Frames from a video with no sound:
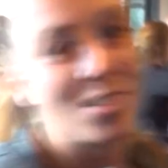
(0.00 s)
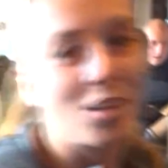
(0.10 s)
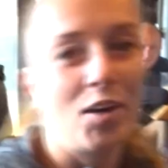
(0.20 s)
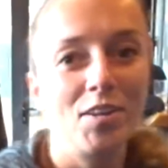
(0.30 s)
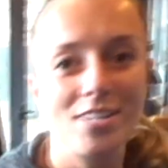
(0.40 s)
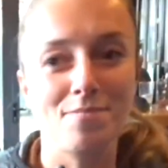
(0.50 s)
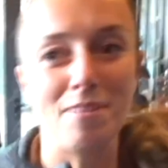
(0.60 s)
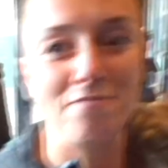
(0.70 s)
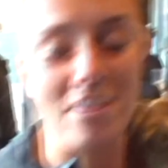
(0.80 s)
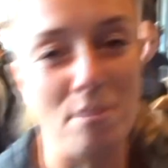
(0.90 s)
So this is
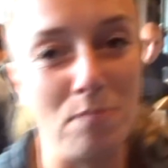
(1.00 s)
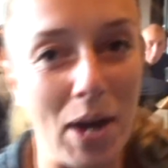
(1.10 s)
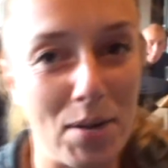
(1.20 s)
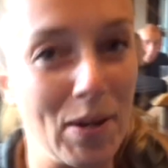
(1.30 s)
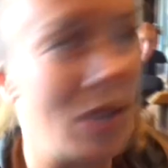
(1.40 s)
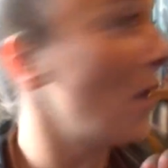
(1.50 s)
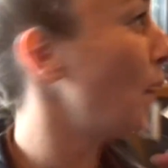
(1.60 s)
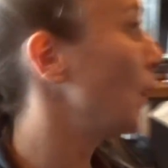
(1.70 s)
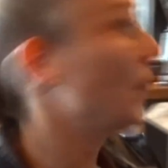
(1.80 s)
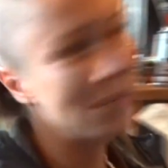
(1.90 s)
my favorite bar where I
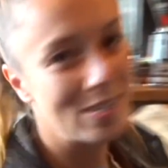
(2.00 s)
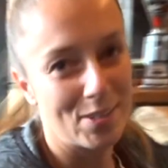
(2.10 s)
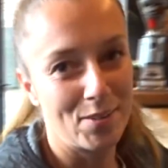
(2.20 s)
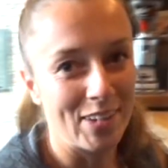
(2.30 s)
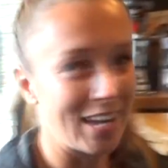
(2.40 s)
always go and